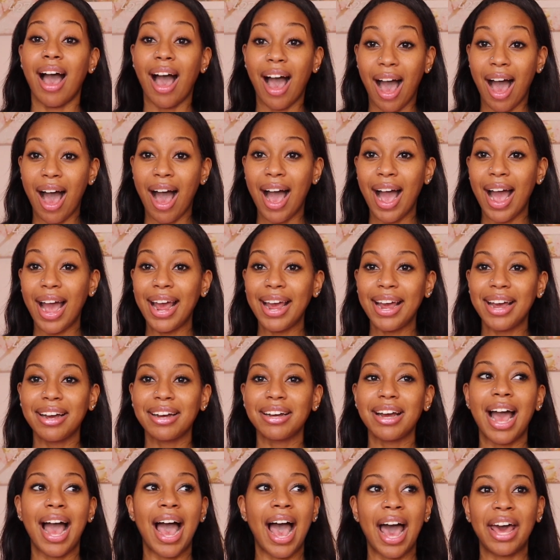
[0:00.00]

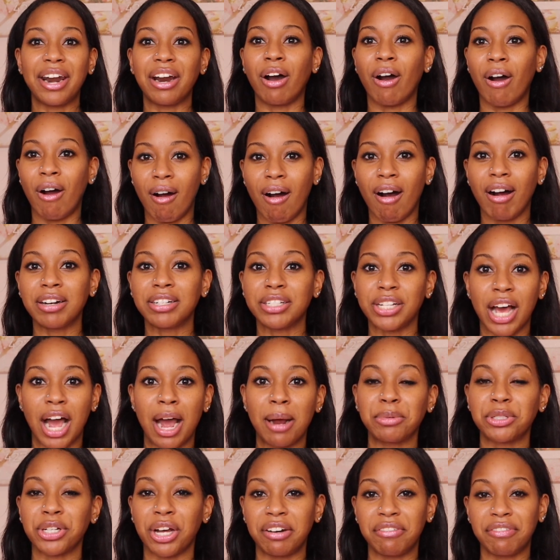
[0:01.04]
I had a hard
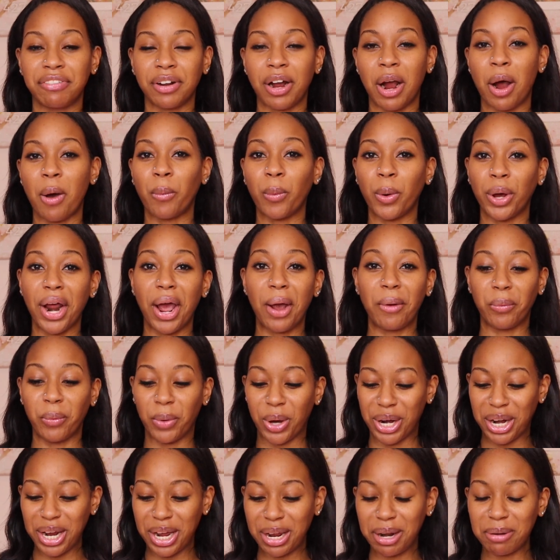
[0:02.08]
time trying to figure out what I
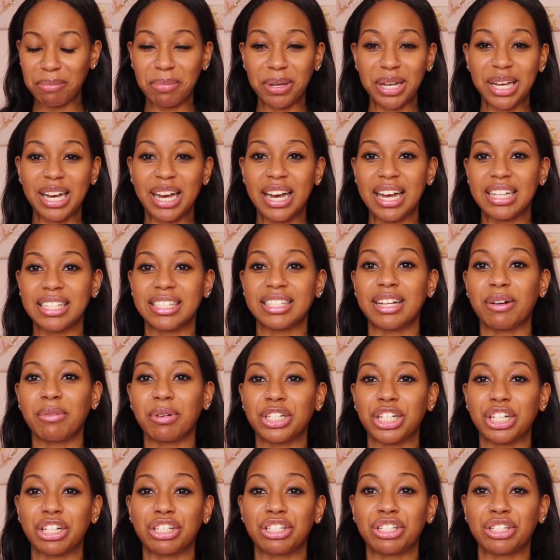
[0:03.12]
wanted because there
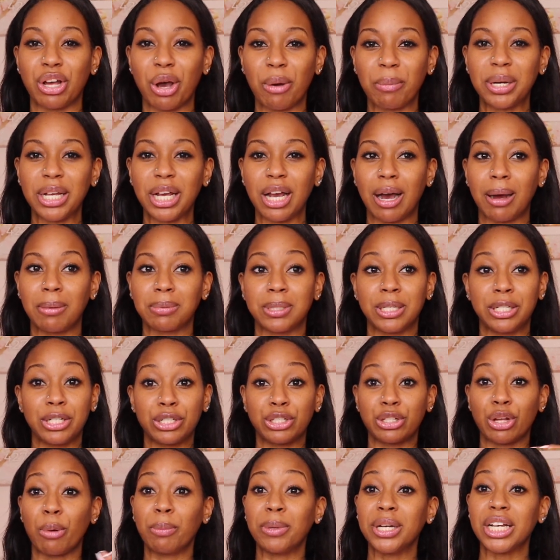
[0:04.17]
was just so many options,
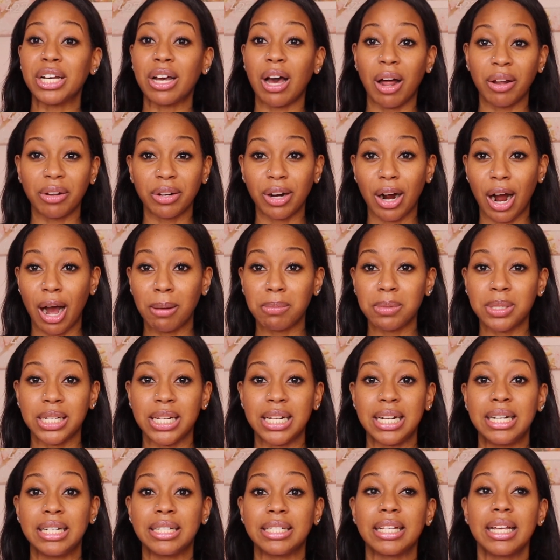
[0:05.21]
so many color
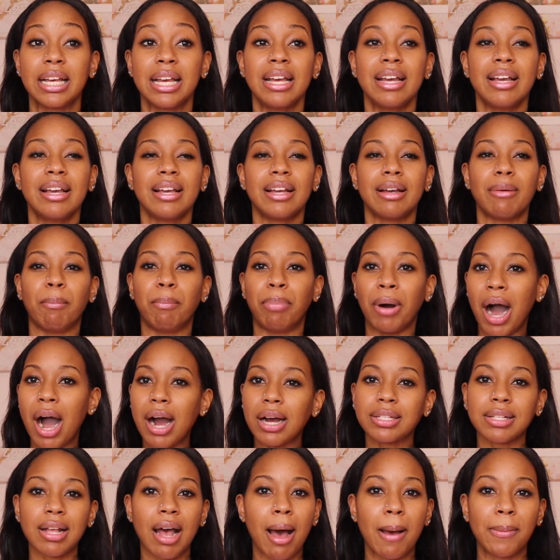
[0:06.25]
options,
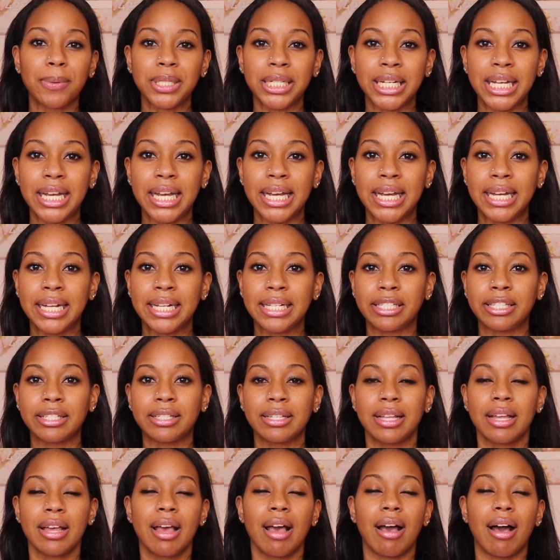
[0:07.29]
box options.
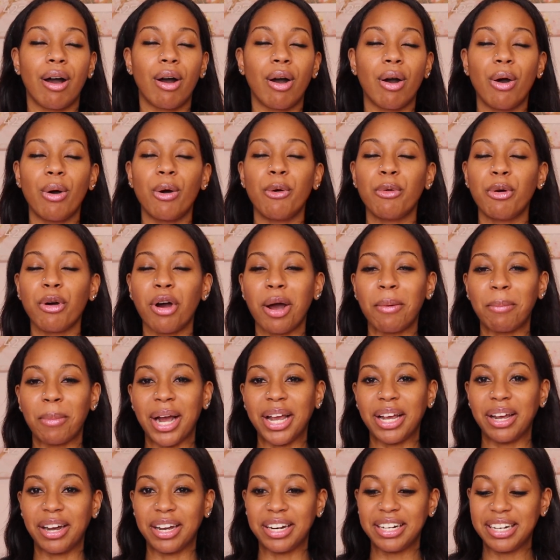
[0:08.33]
Oh
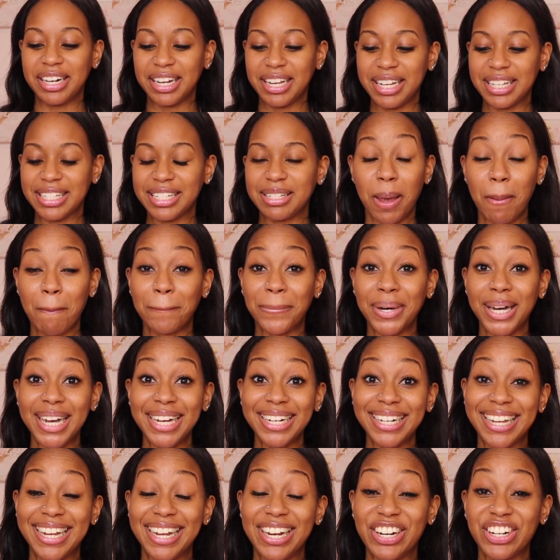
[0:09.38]
my goodness.
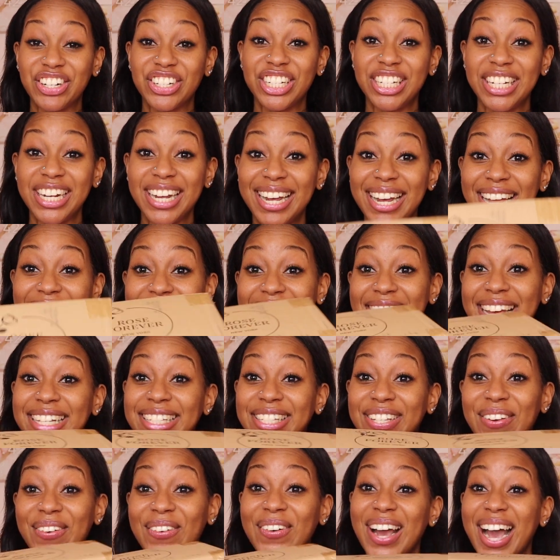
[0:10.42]
But here she is,
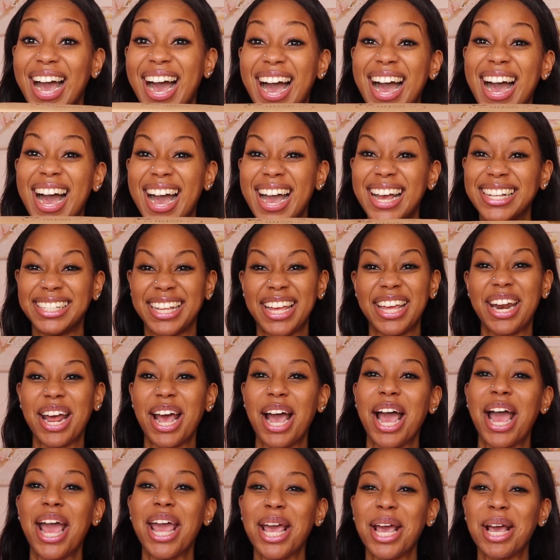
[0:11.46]
you guys, and
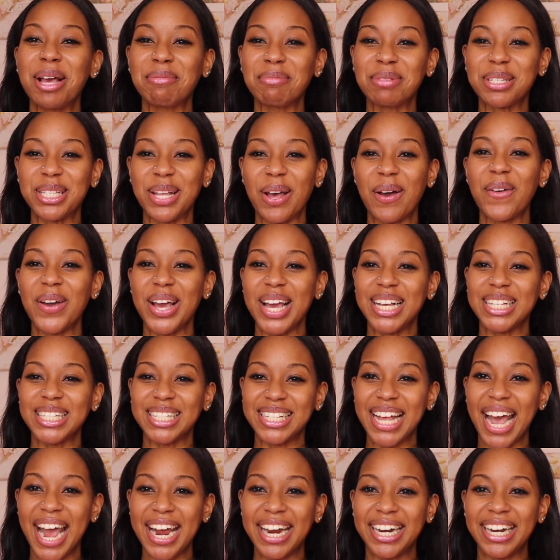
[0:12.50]
I am so
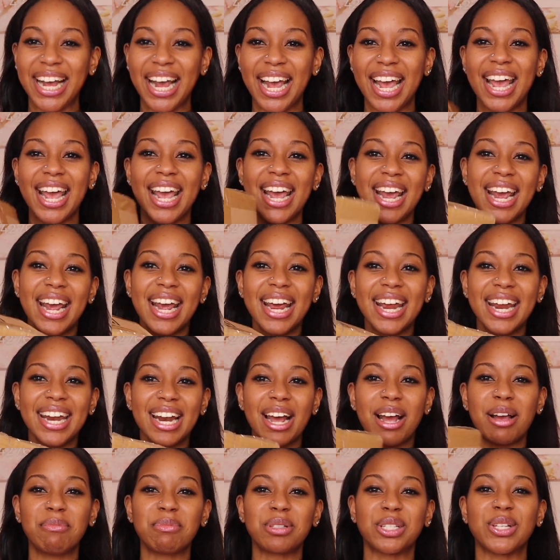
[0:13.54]

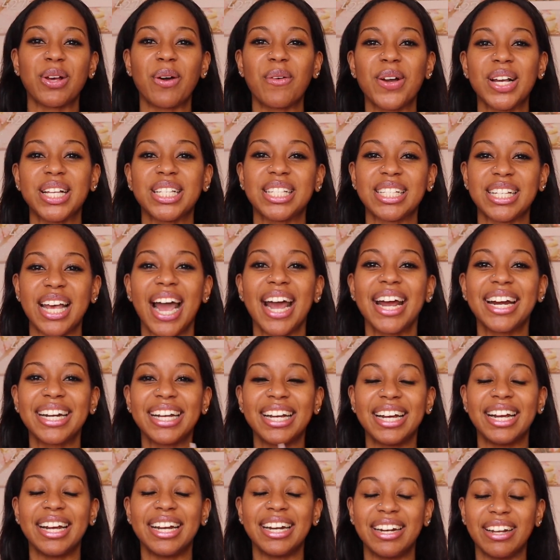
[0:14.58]
excited. I'm so
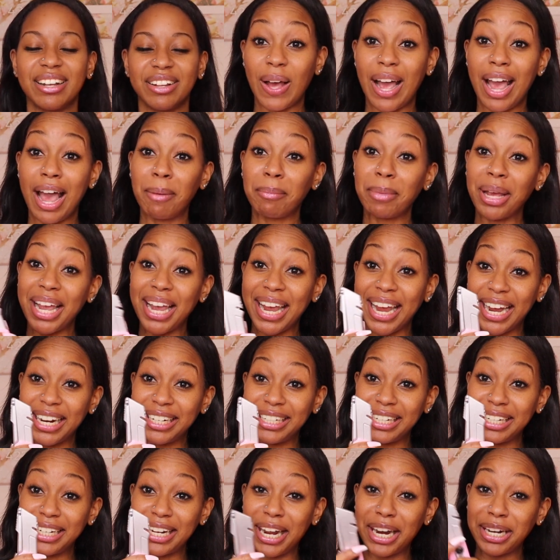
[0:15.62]
excited. So I have my
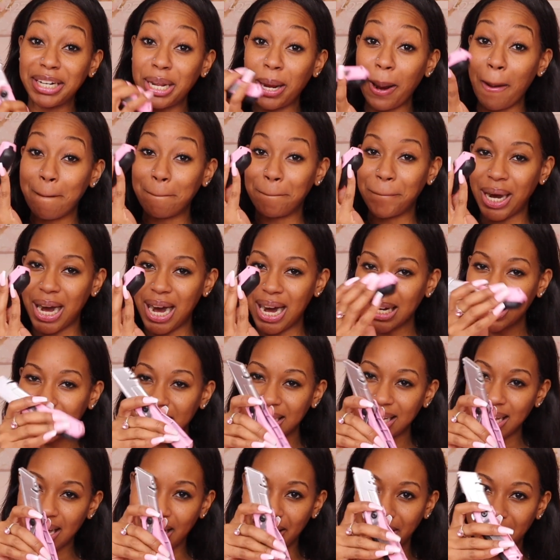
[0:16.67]
handy dandy
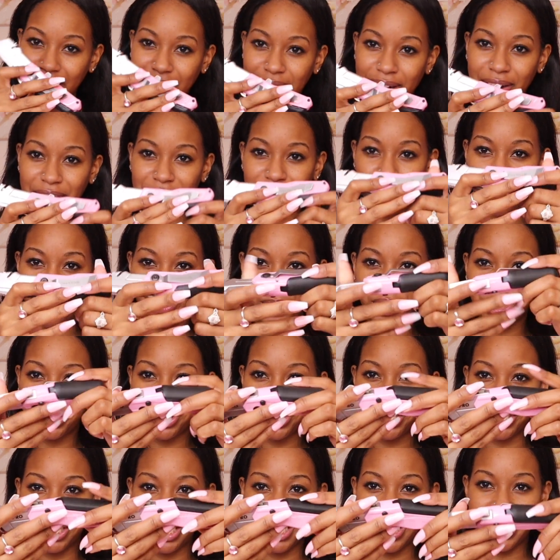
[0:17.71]
box cutter. Of course,
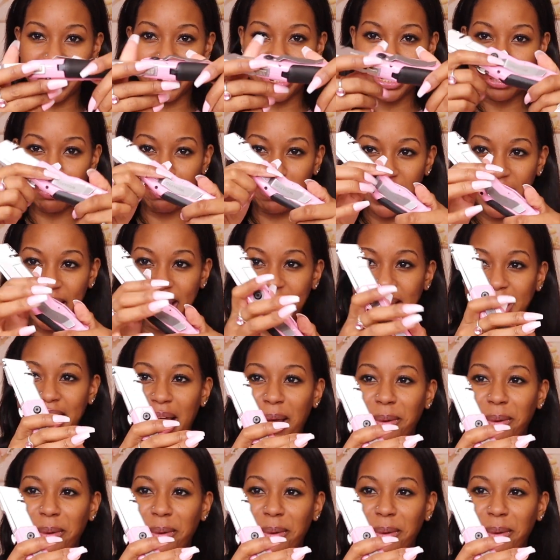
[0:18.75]
she is pink.